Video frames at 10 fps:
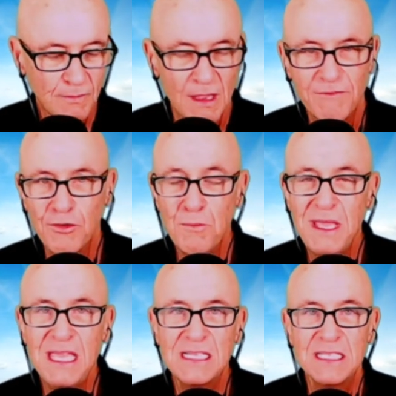For
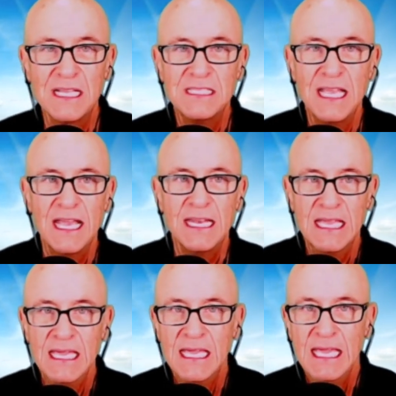me, as I said,
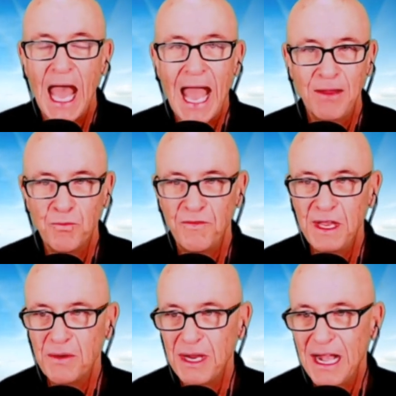I
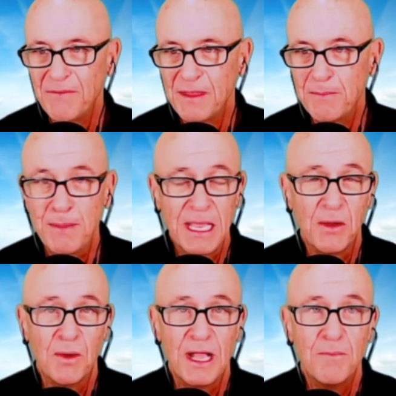figured out that being
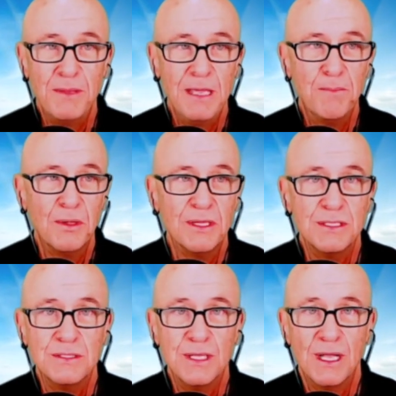around people
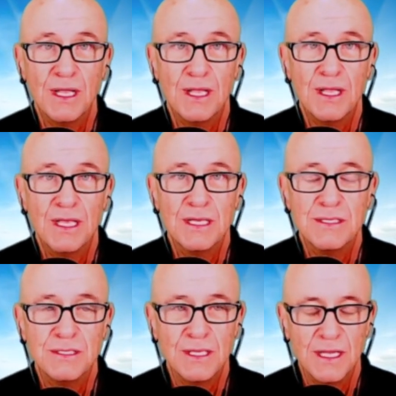
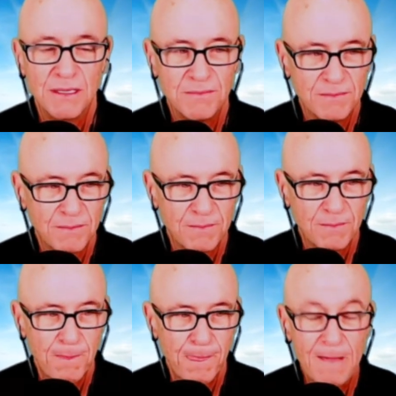is
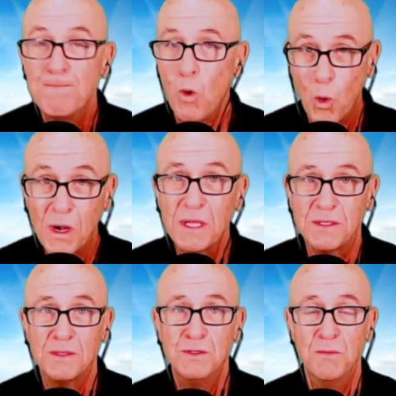
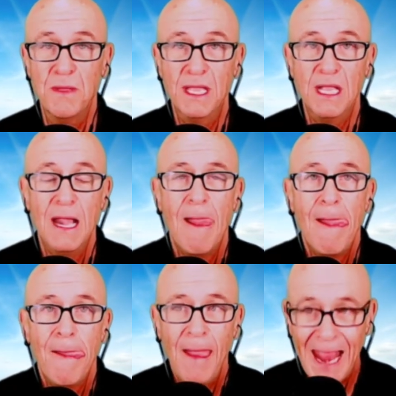important to me.
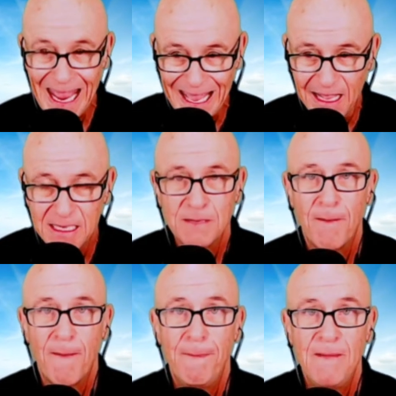And
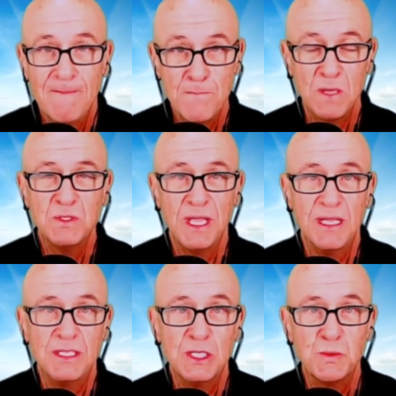in most
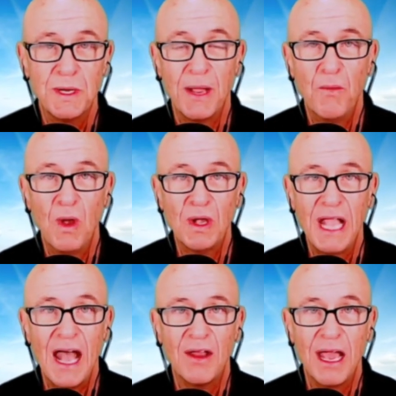cases, when I walk
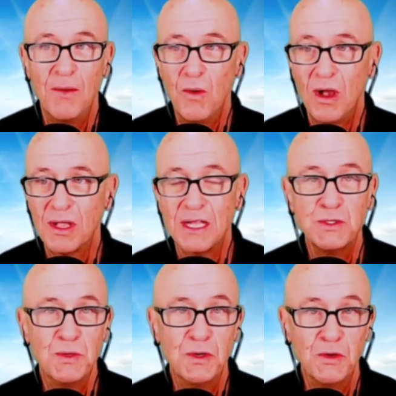out
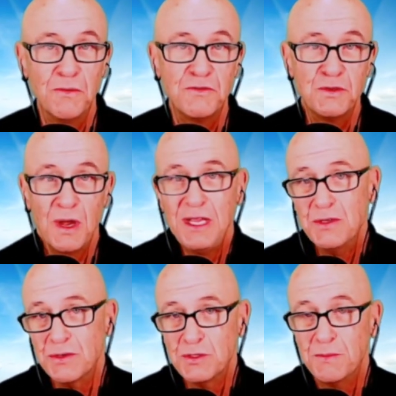to a group of
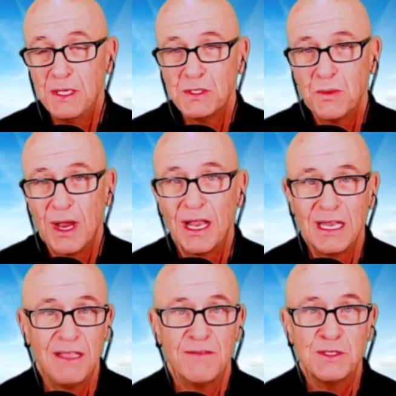strangers because where I
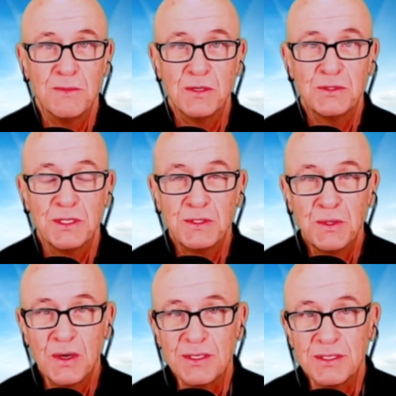live is mostly
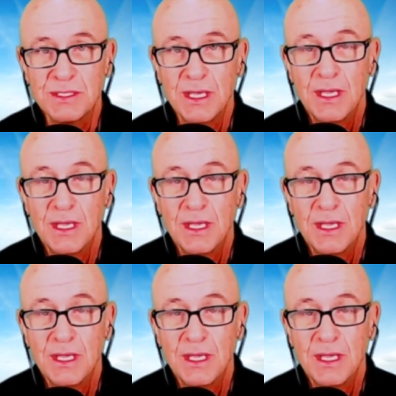tourists.